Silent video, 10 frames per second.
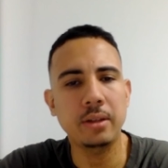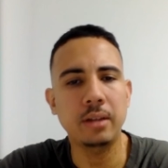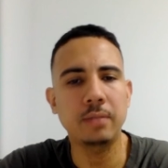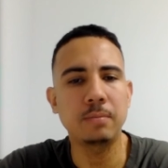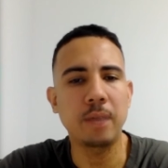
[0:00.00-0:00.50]

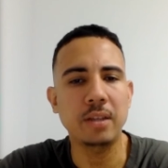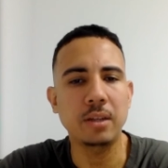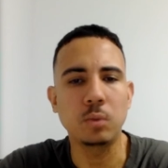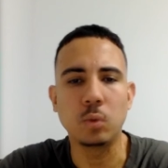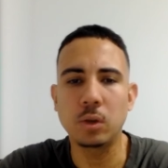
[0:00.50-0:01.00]
that makes
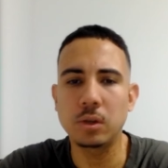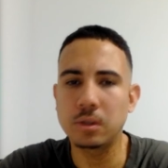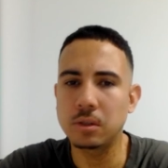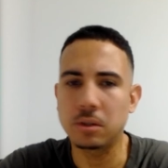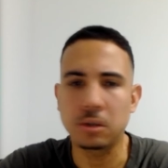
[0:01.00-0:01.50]
it
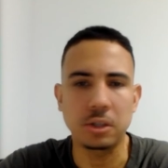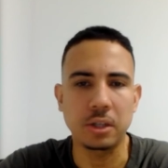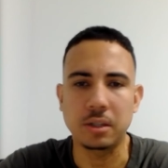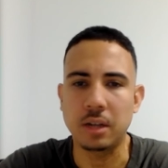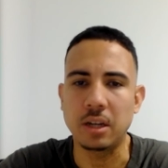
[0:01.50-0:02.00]
worse, such
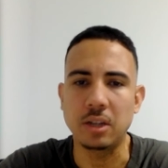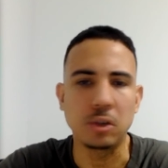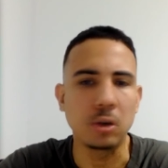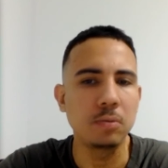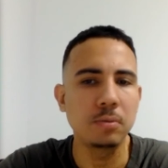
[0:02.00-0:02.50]
as any
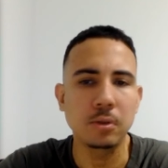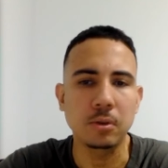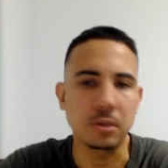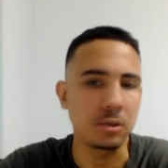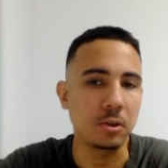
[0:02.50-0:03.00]
soaps or
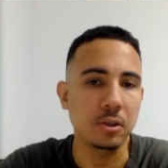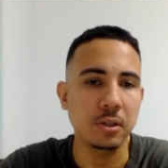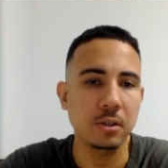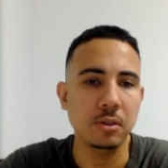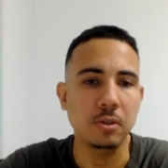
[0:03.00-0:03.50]

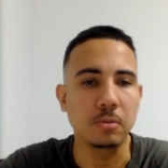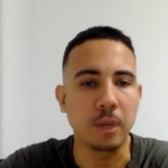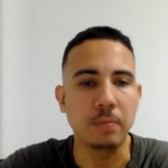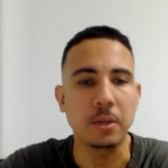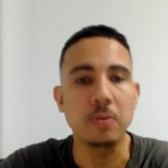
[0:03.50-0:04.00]
detergents you
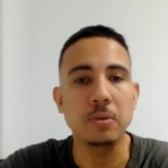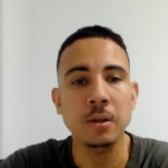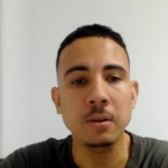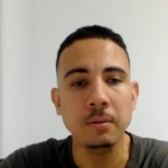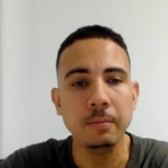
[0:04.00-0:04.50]
might be using?